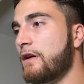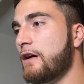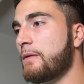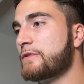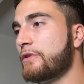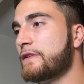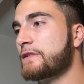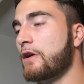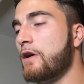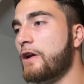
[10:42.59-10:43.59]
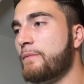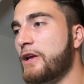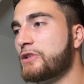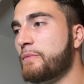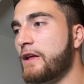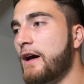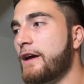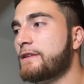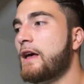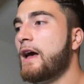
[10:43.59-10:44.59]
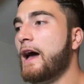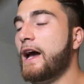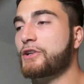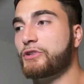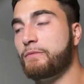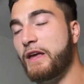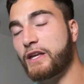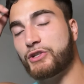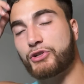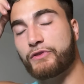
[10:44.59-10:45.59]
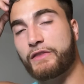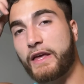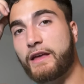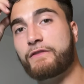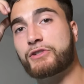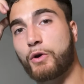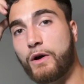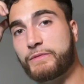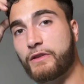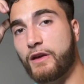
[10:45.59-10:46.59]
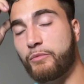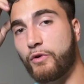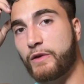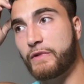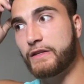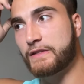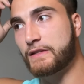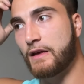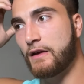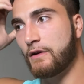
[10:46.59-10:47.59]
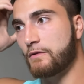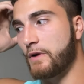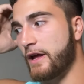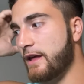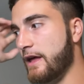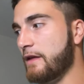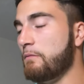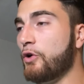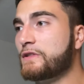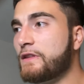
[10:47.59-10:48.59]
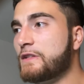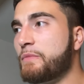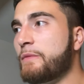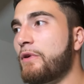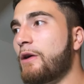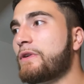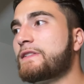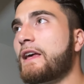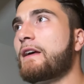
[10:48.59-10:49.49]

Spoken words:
So this is our automation behind actually making sure that they show up to the appointments, right? And most of these people, I would say